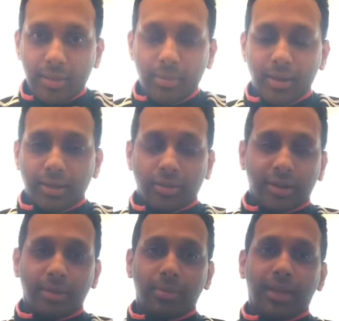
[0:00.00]
but
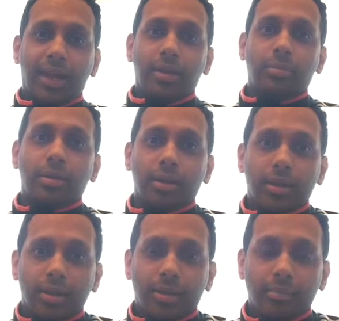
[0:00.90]
cricket became
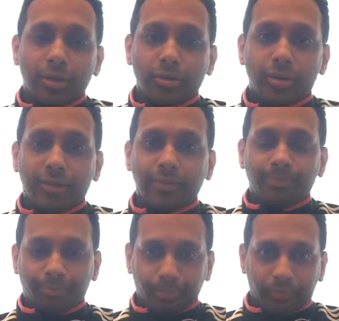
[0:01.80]
my true love.
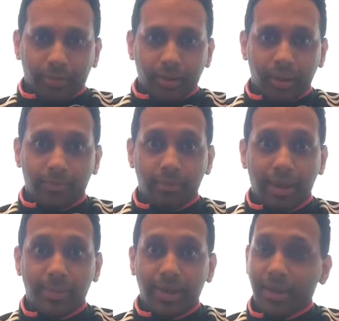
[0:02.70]
If
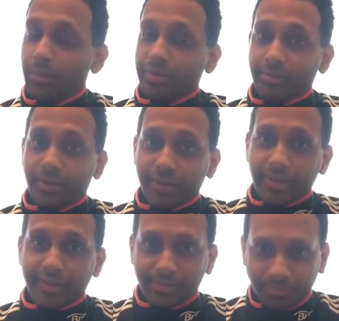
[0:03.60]
maybe it wasn't my
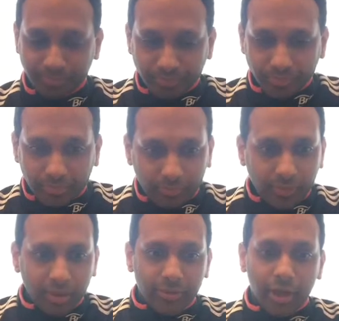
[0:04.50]
first.
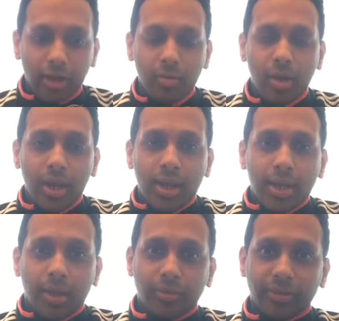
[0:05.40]
So
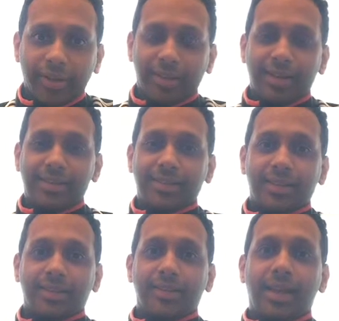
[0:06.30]
it was
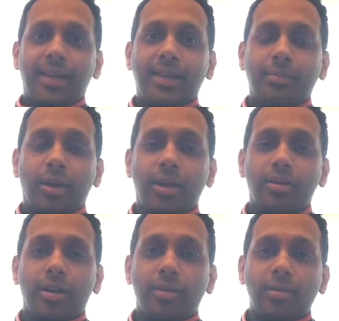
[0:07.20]
1986 and my
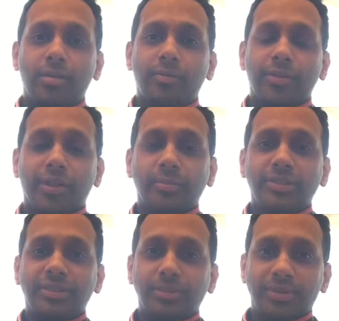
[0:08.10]
hero for some
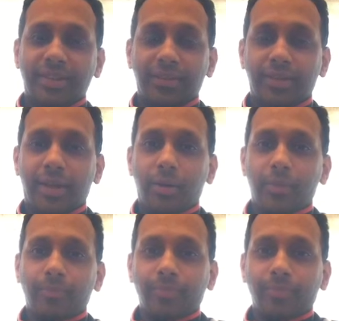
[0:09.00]
reason was David Gower,